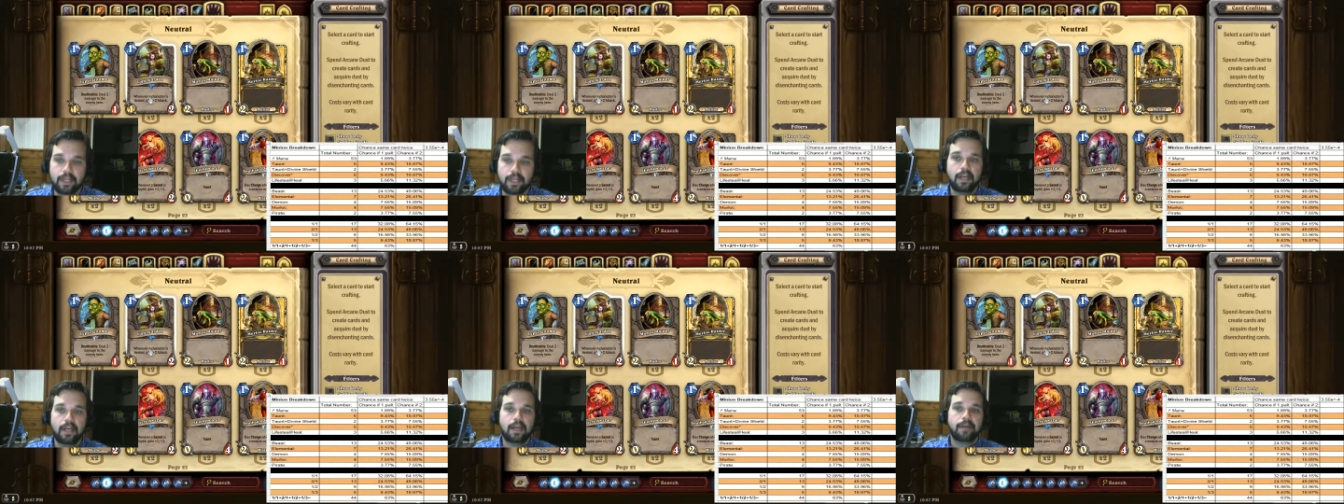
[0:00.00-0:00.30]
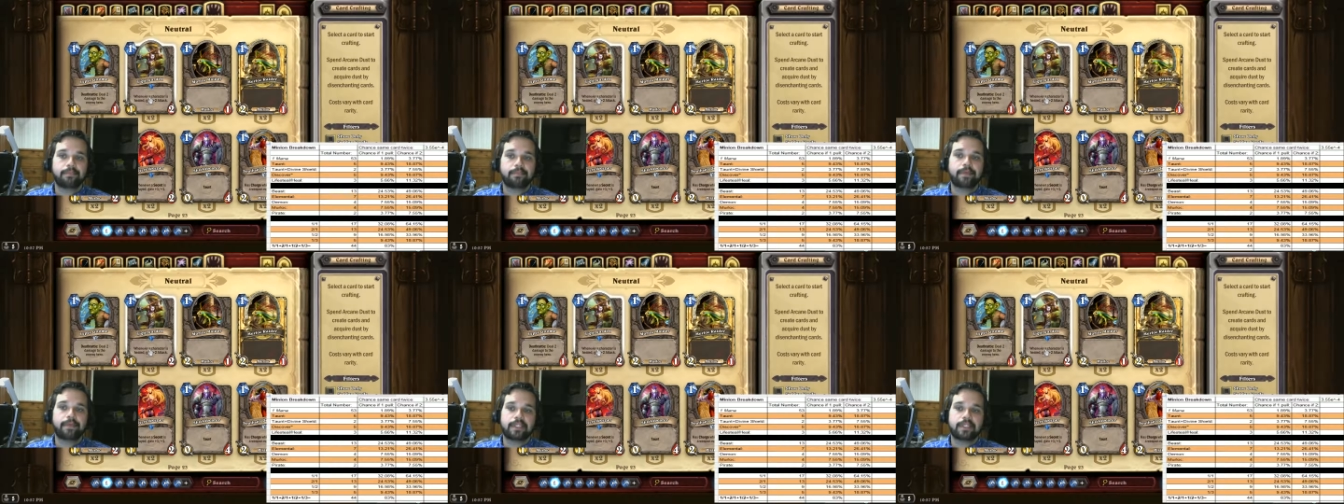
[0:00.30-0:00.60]

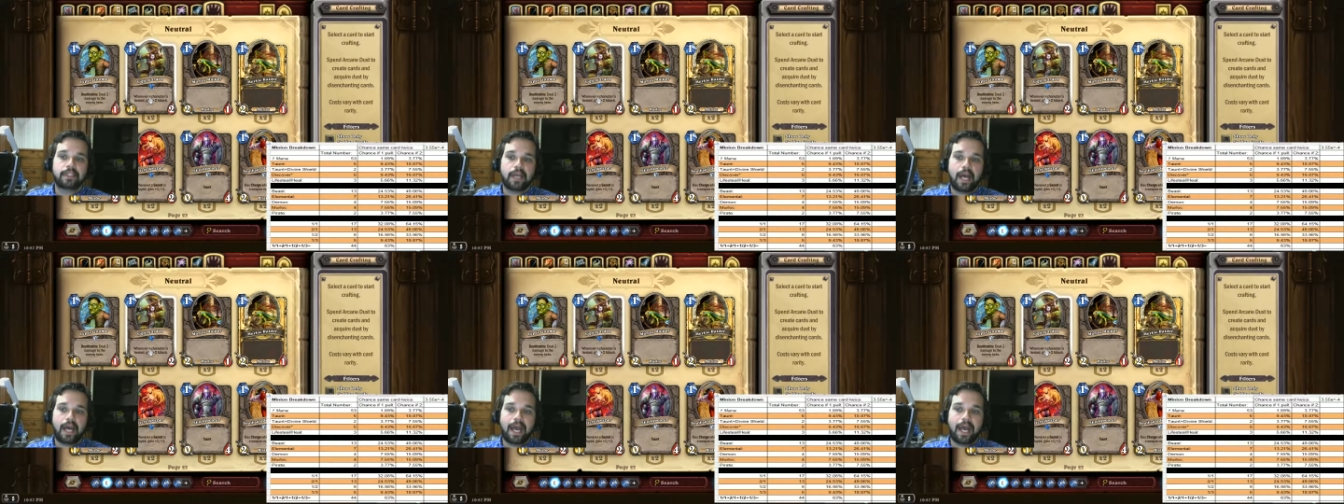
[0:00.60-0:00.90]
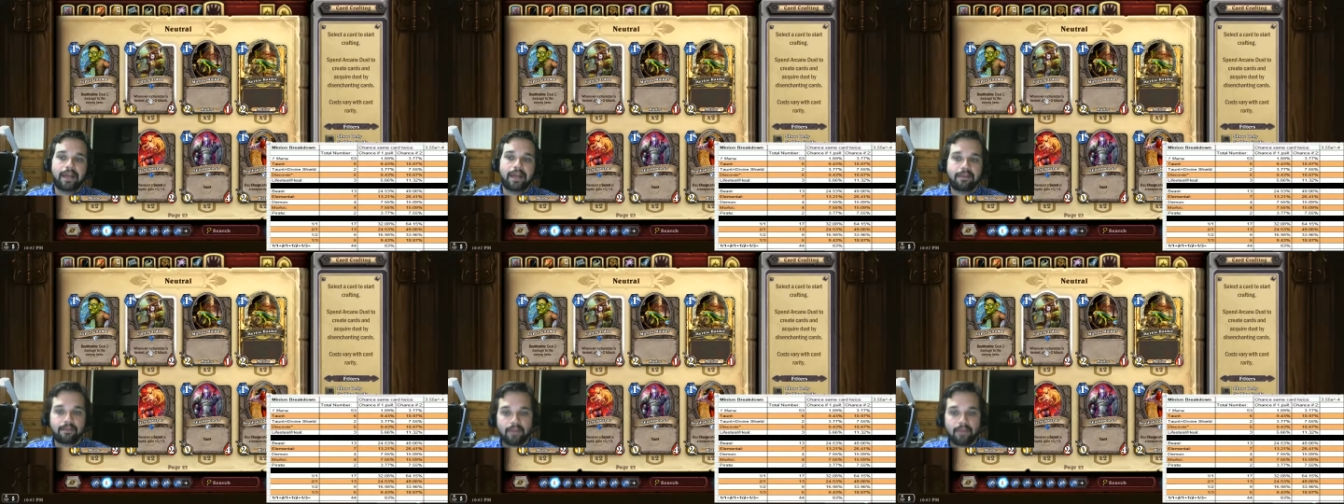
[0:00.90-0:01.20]
But
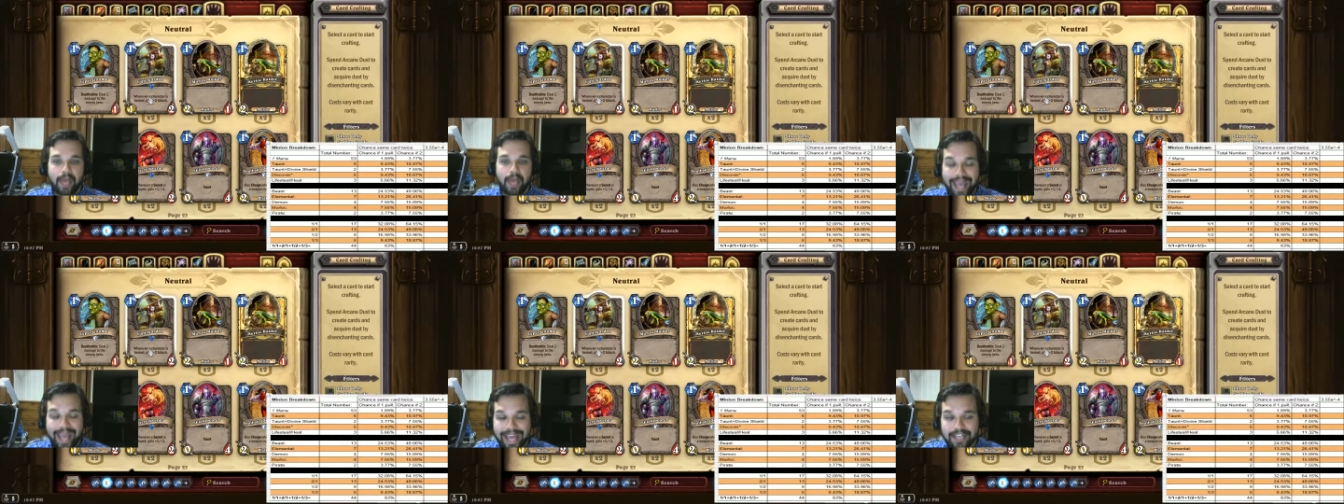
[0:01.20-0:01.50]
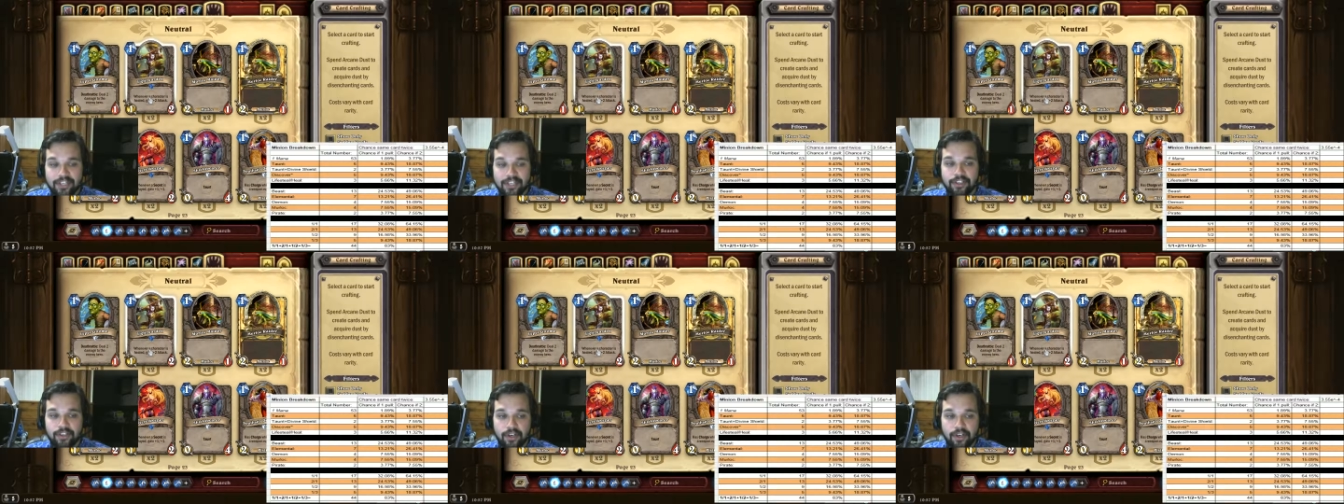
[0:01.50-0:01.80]
I had
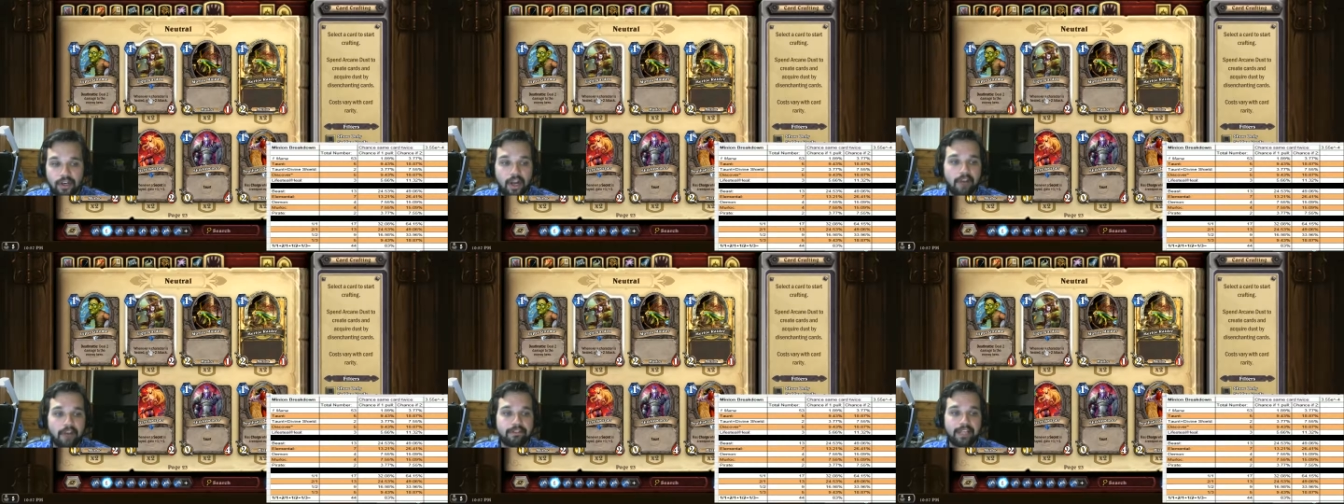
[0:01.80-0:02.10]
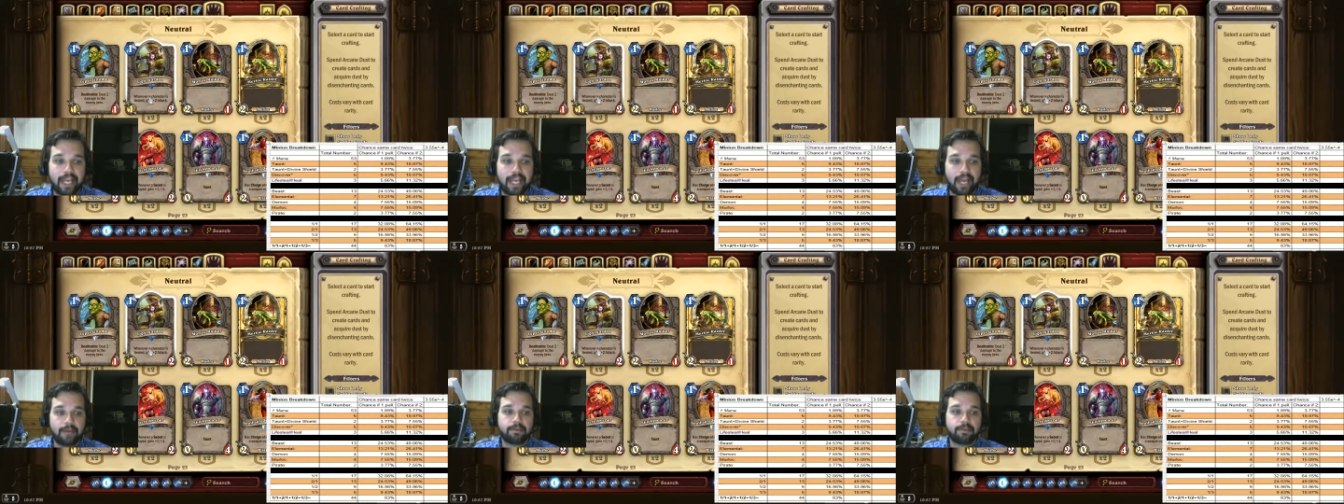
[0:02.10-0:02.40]
to turn off the
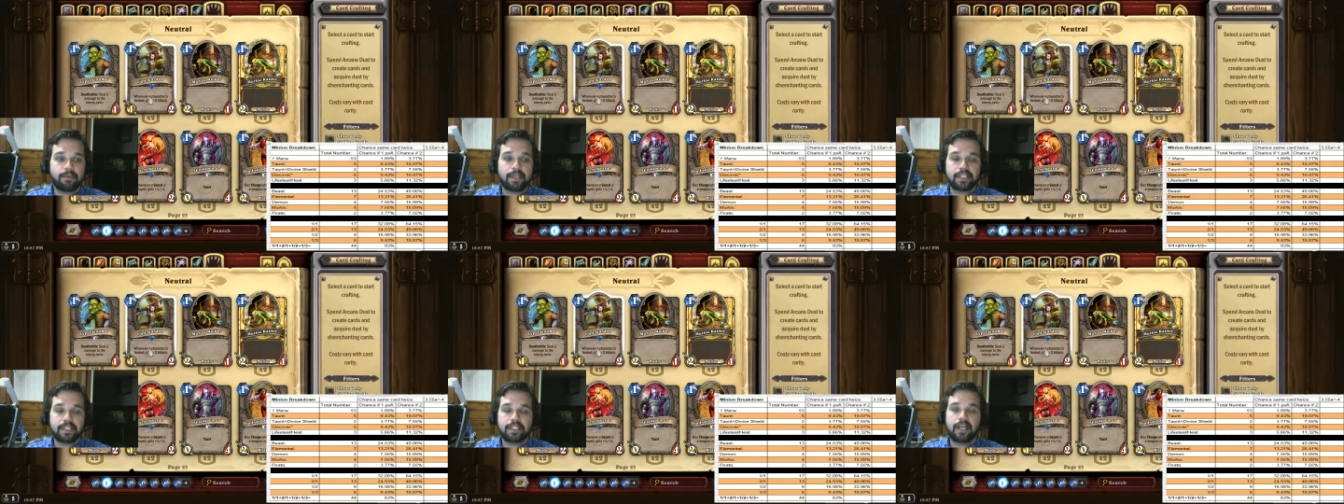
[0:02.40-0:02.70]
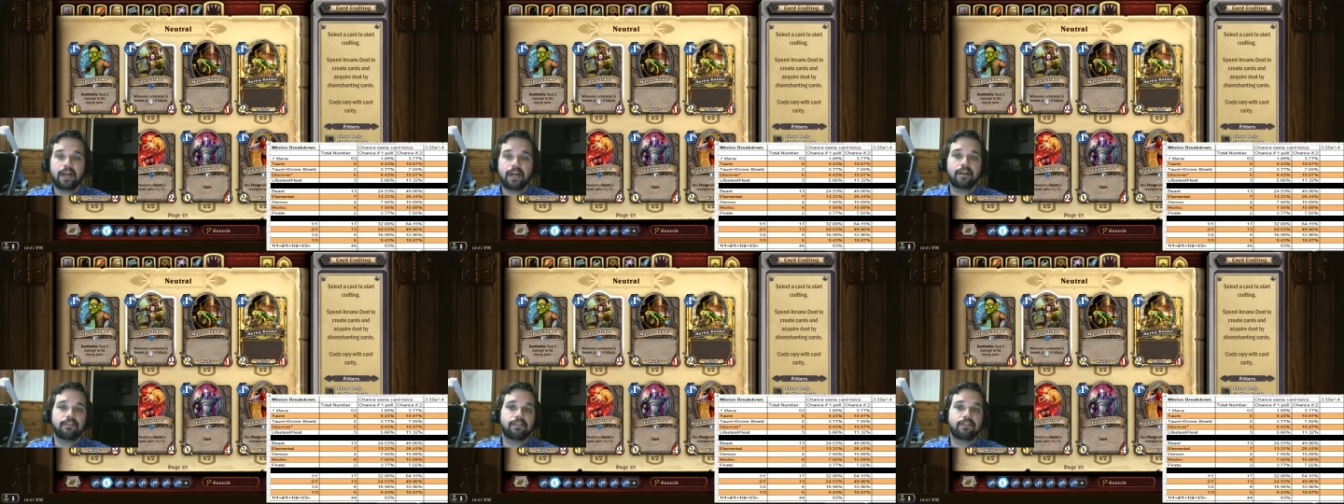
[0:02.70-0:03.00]
apps
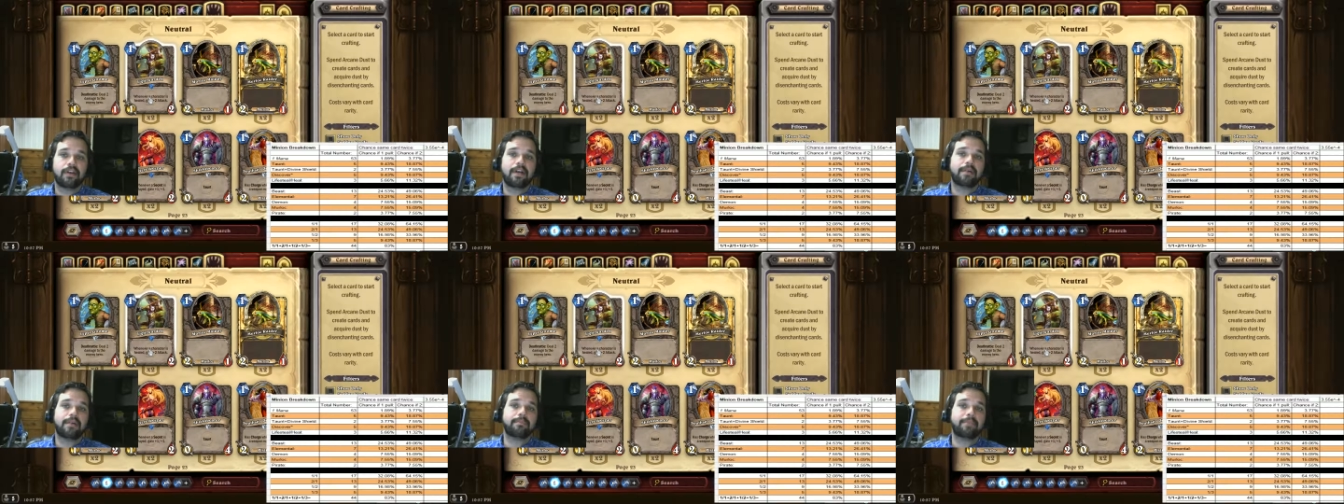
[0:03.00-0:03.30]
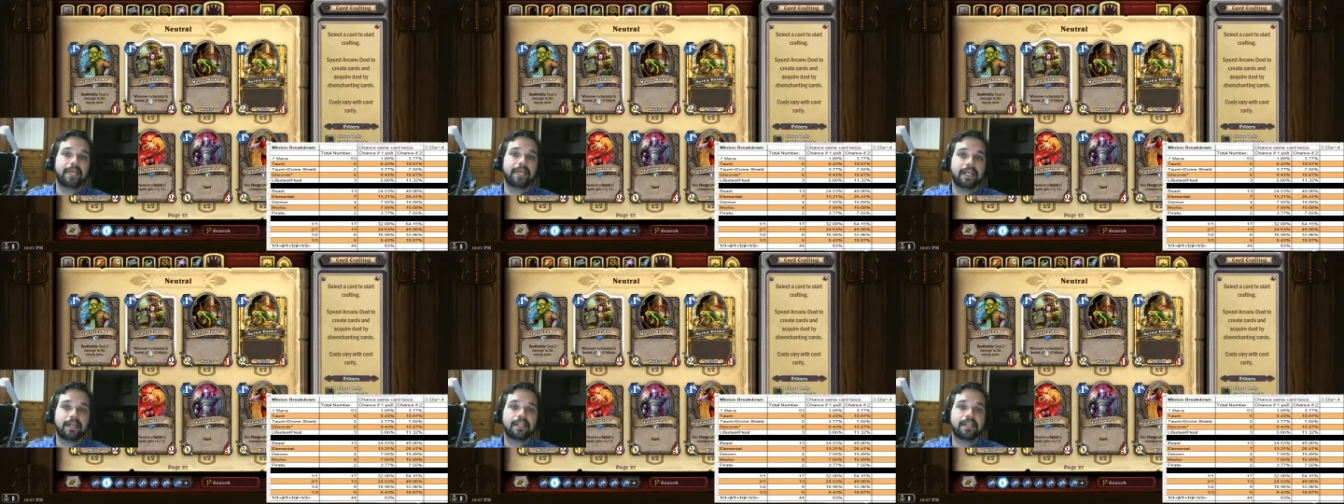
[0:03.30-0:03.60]
myself
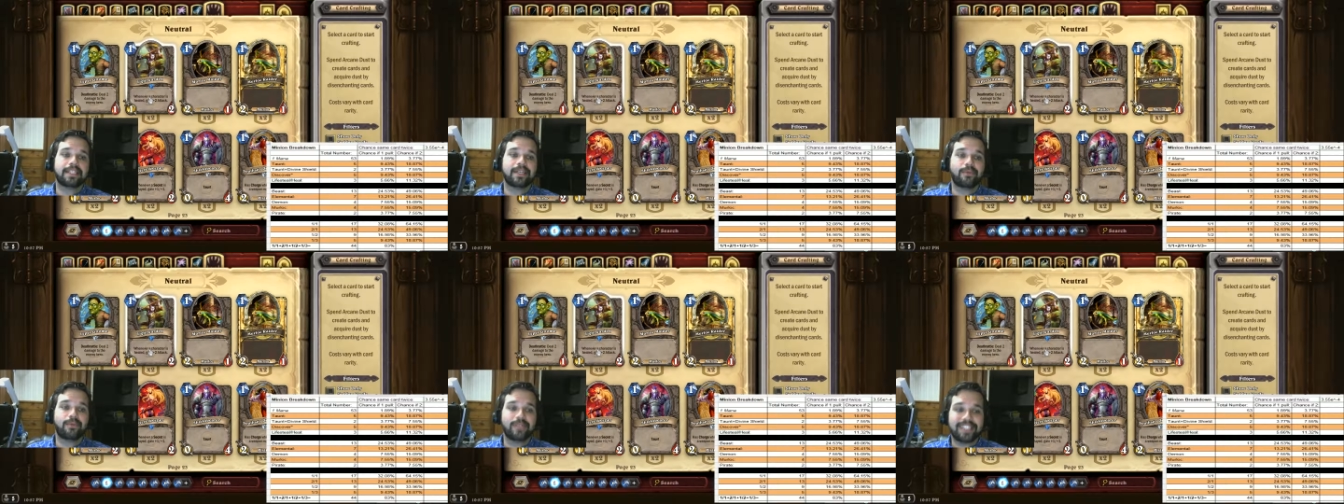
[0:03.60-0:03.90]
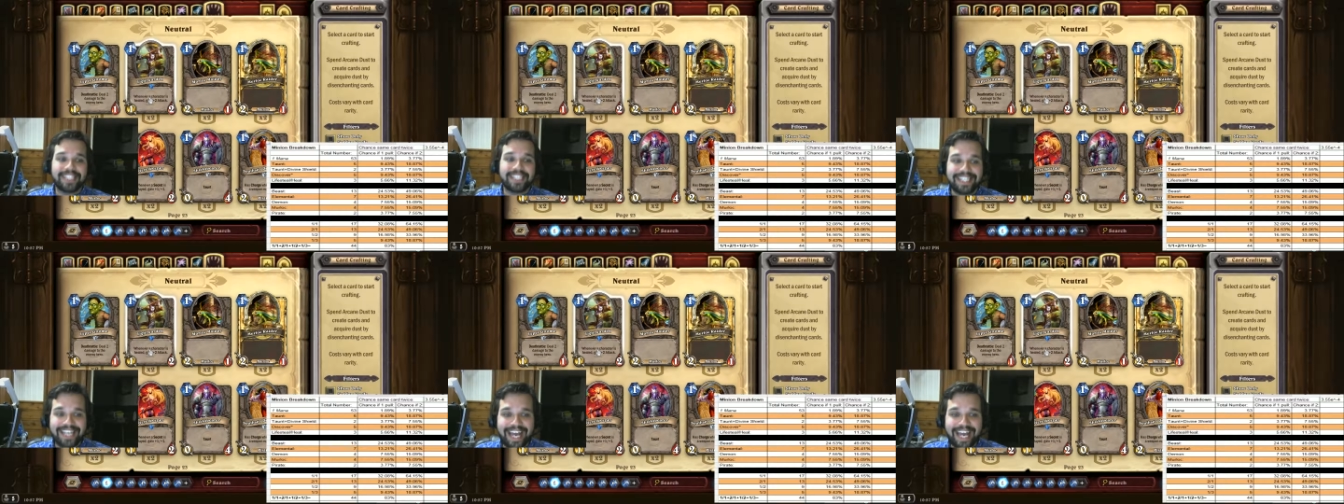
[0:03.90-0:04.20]
because it was
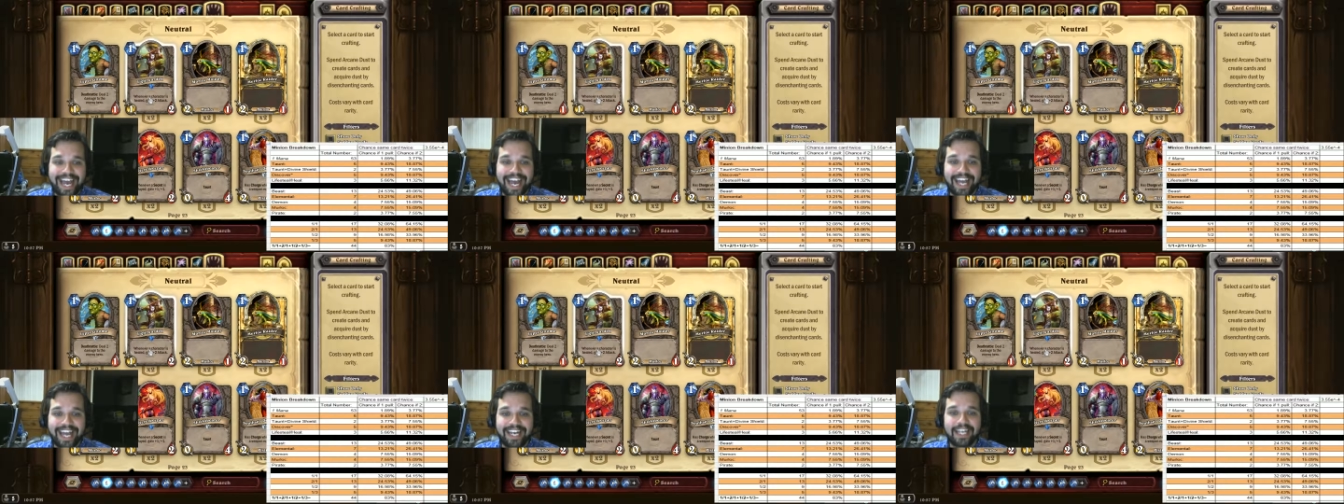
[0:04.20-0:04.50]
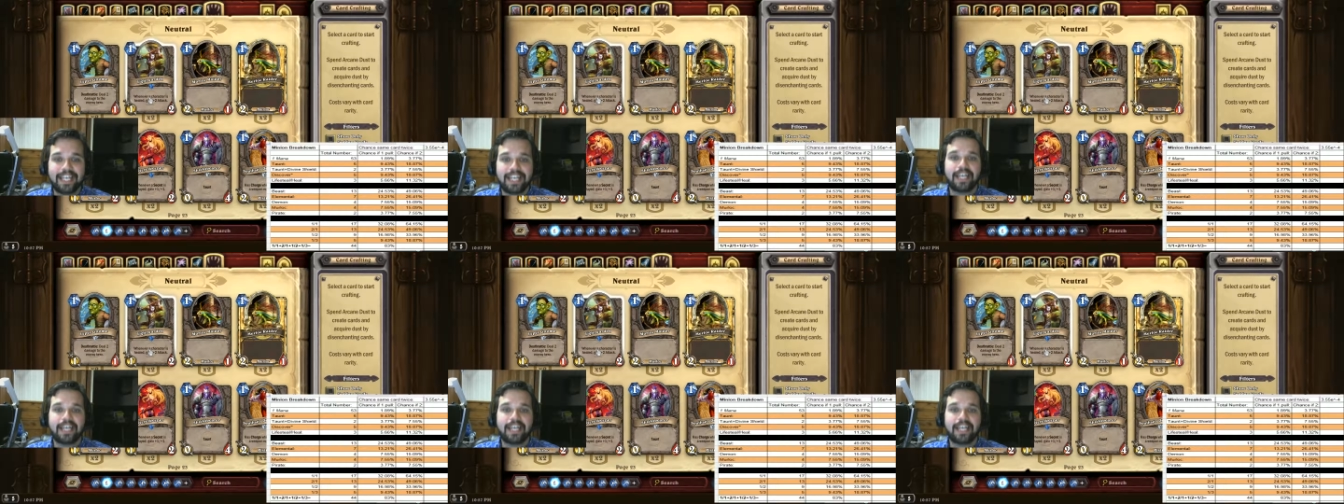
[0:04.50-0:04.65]
not